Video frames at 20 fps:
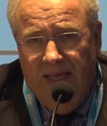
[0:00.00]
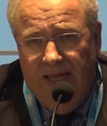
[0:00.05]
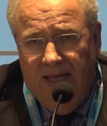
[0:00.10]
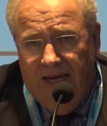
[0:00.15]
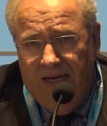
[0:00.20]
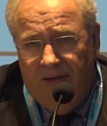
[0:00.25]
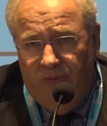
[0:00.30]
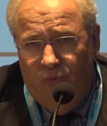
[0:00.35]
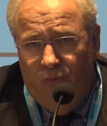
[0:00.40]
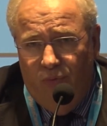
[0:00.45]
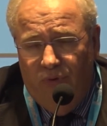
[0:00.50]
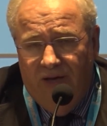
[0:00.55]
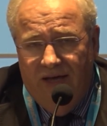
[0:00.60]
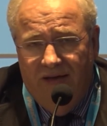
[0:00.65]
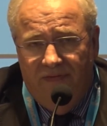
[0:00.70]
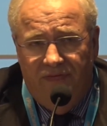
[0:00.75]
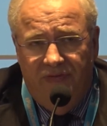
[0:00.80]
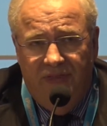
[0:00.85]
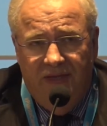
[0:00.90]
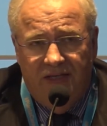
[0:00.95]
And we
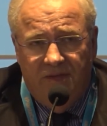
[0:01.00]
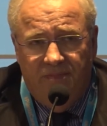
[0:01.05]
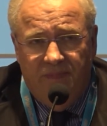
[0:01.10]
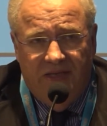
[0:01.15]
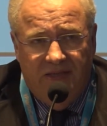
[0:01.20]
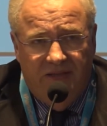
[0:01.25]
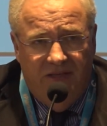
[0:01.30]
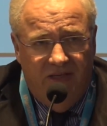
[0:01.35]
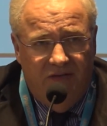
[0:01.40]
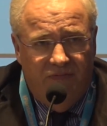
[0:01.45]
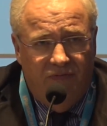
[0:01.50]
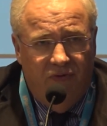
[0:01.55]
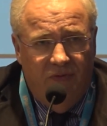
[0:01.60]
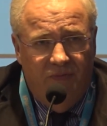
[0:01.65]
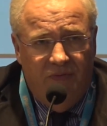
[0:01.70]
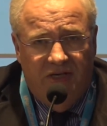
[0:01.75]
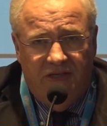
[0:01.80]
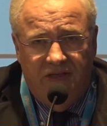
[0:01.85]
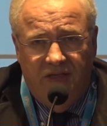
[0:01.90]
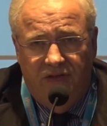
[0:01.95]
have the expertise from
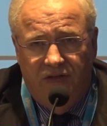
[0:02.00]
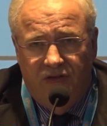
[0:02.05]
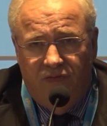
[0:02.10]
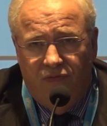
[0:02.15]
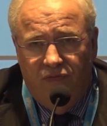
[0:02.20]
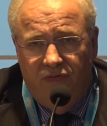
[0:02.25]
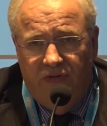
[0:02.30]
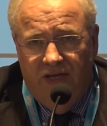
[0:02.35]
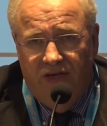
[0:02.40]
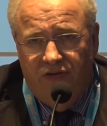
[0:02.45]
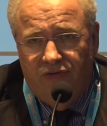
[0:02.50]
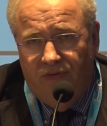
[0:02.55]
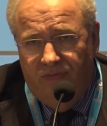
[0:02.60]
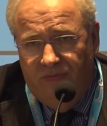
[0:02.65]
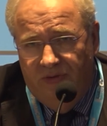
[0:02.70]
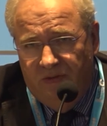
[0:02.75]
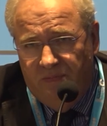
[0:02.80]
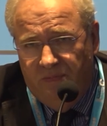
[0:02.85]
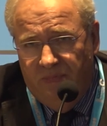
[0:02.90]
the Arthritis Foundation, the